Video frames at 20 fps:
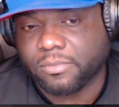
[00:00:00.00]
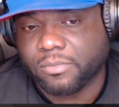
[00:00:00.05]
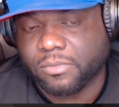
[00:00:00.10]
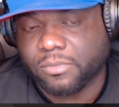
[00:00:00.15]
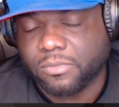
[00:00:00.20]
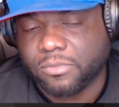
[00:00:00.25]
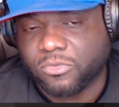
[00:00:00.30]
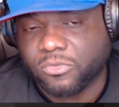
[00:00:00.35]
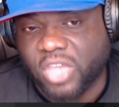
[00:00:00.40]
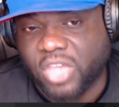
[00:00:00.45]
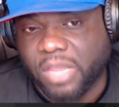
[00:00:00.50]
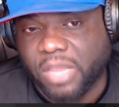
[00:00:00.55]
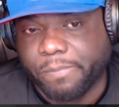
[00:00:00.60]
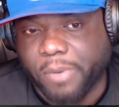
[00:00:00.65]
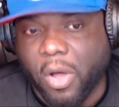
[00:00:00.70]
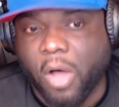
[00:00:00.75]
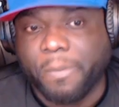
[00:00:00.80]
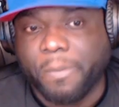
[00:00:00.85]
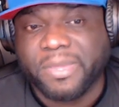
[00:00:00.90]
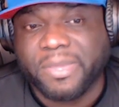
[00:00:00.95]
Jake
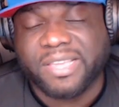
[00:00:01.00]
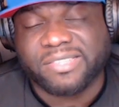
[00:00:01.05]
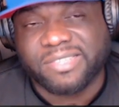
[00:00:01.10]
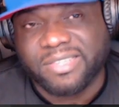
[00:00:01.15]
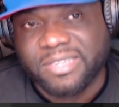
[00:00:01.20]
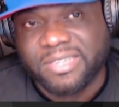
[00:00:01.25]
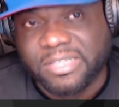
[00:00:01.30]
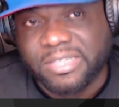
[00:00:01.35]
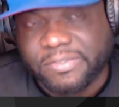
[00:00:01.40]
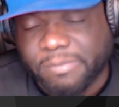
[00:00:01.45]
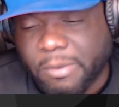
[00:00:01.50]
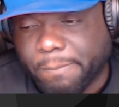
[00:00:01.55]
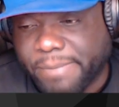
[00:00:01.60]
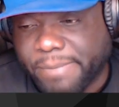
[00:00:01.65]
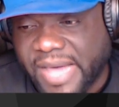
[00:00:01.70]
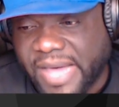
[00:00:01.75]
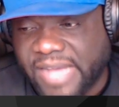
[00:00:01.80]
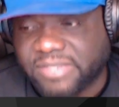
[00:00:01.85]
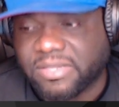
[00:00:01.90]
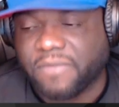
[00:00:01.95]
Paul because he is from a
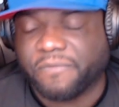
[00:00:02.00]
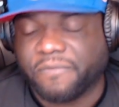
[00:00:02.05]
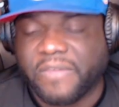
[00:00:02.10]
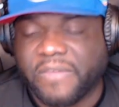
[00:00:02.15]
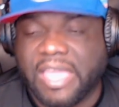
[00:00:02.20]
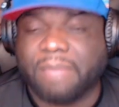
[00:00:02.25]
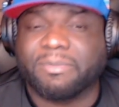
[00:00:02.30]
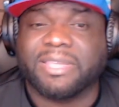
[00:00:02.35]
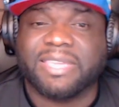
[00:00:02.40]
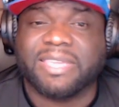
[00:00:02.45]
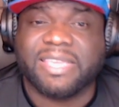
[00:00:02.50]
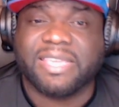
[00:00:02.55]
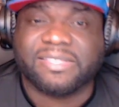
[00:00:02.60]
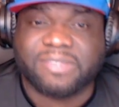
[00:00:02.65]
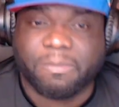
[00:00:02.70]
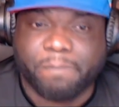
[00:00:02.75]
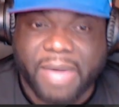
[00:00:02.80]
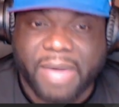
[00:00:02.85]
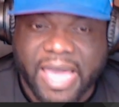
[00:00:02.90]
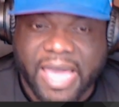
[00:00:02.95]
boxing family. He's a
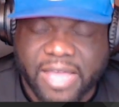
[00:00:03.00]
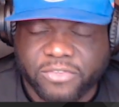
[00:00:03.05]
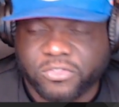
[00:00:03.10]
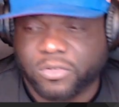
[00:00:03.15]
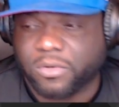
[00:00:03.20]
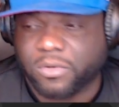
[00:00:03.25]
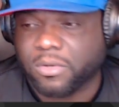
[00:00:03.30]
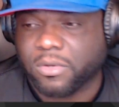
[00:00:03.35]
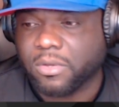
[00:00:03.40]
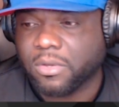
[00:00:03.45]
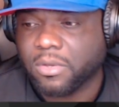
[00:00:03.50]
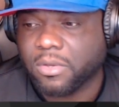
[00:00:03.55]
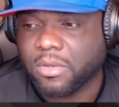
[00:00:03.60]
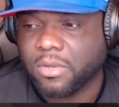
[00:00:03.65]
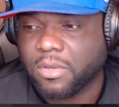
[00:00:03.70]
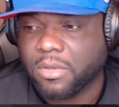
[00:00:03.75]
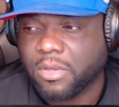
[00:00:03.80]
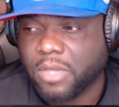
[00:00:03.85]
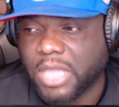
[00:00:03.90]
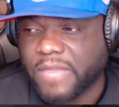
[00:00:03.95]
boxer.
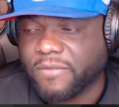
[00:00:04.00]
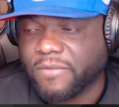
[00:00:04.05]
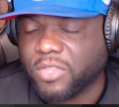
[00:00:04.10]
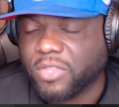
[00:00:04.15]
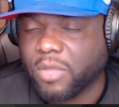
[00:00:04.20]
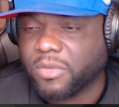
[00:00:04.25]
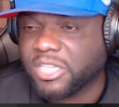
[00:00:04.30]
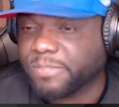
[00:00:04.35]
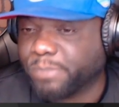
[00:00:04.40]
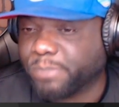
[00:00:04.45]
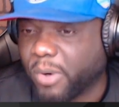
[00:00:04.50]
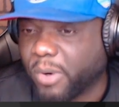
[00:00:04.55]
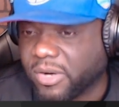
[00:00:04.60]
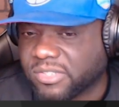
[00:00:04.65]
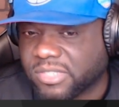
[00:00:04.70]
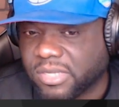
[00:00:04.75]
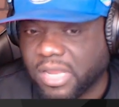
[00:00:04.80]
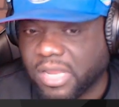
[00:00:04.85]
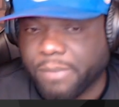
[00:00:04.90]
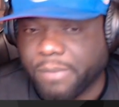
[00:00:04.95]
Even though he's part
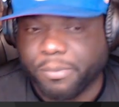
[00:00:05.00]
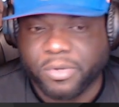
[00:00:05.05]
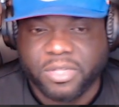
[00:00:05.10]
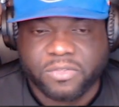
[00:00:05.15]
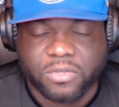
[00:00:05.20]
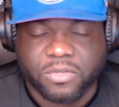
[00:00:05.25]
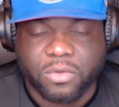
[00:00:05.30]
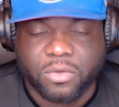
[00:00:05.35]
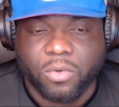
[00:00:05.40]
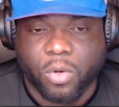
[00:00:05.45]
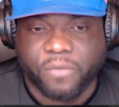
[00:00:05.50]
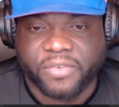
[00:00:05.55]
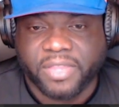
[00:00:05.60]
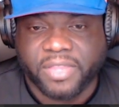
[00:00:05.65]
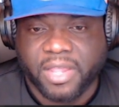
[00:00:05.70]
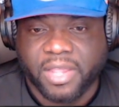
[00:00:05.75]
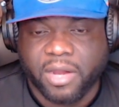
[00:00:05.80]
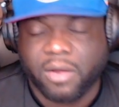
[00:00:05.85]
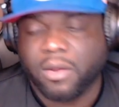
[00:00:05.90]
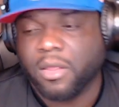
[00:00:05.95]
celebrity too over
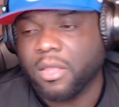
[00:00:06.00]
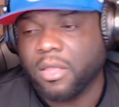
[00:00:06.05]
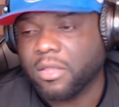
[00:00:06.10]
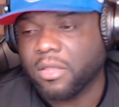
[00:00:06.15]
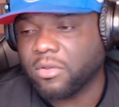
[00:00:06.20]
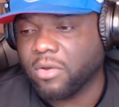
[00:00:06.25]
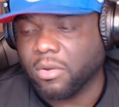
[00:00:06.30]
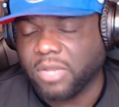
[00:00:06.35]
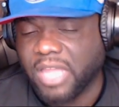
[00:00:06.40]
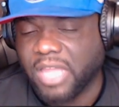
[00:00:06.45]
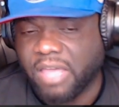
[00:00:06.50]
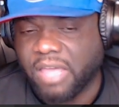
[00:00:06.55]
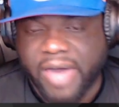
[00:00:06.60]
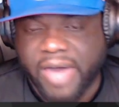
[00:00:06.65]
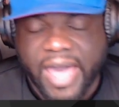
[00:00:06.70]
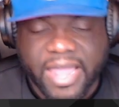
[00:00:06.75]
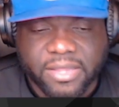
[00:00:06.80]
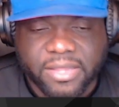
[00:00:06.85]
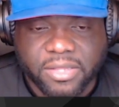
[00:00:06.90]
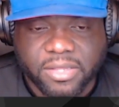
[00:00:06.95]
there, Love
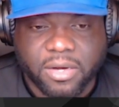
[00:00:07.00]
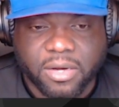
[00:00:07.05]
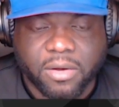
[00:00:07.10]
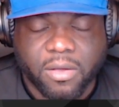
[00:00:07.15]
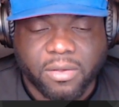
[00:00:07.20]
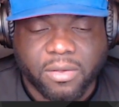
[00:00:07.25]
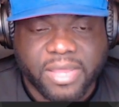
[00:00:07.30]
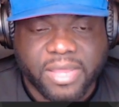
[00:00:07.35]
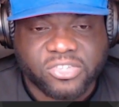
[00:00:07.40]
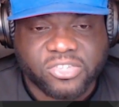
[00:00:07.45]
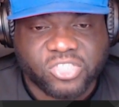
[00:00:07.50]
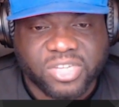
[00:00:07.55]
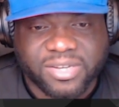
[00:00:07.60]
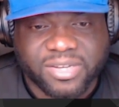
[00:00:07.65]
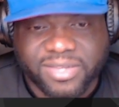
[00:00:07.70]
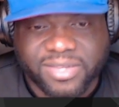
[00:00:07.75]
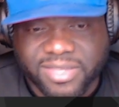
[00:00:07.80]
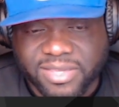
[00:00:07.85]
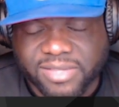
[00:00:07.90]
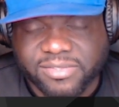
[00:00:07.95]
Island and all that shit,
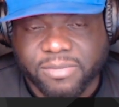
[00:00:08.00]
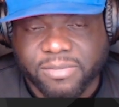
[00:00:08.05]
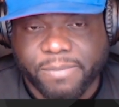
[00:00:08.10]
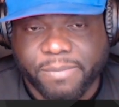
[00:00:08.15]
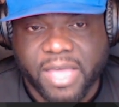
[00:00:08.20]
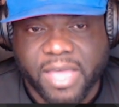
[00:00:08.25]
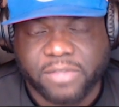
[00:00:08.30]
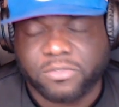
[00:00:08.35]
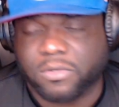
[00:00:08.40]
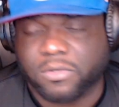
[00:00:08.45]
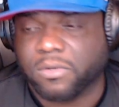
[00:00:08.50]
he is a boxer.